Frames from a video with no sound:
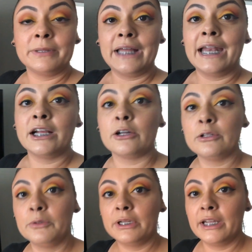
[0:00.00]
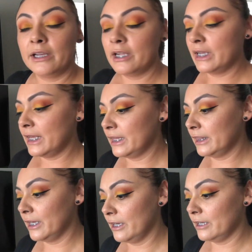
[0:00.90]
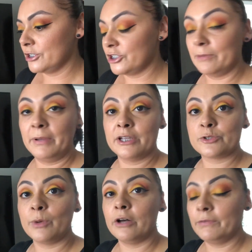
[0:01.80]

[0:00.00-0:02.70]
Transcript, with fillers: but that included the shipping as well.